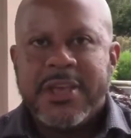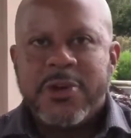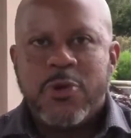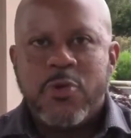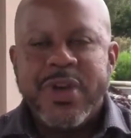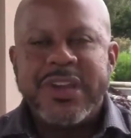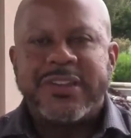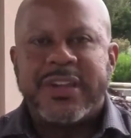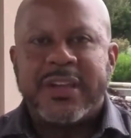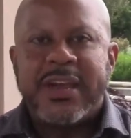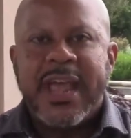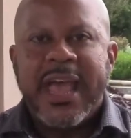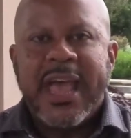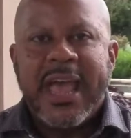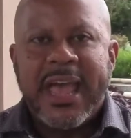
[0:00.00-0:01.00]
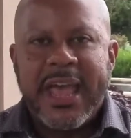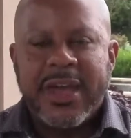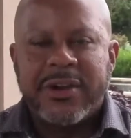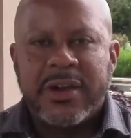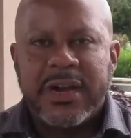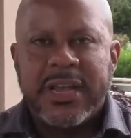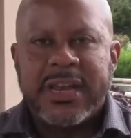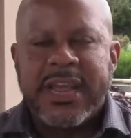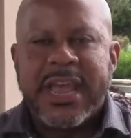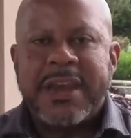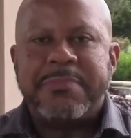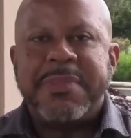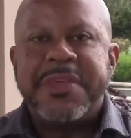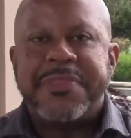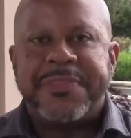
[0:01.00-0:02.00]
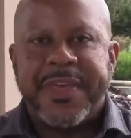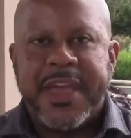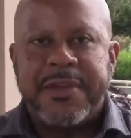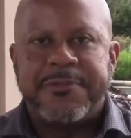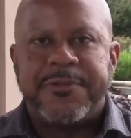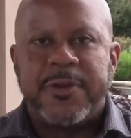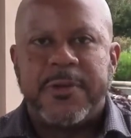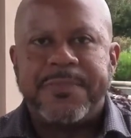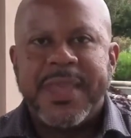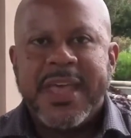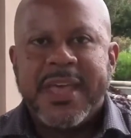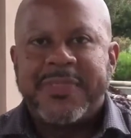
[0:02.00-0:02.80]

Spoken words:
We should handle it and be thankful